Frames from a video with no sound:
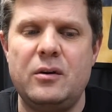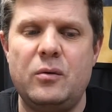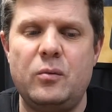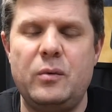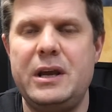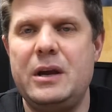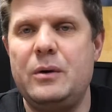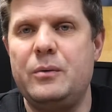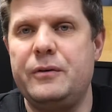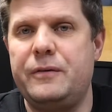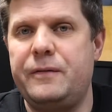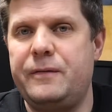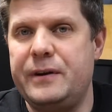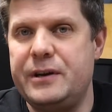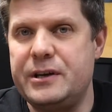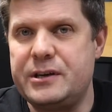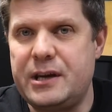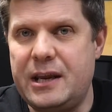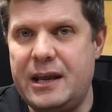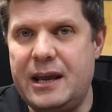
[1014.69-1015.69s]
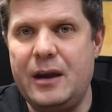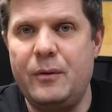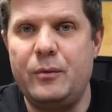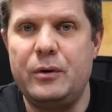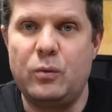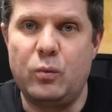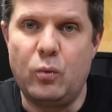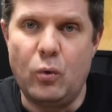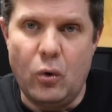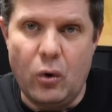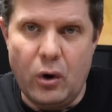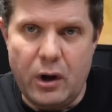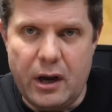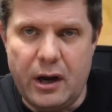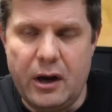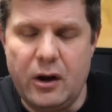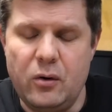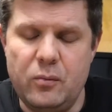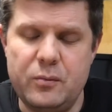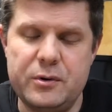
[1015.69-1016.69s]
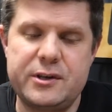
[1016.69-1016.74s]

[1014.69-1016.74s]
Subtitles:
we would finish here, we'd walk home,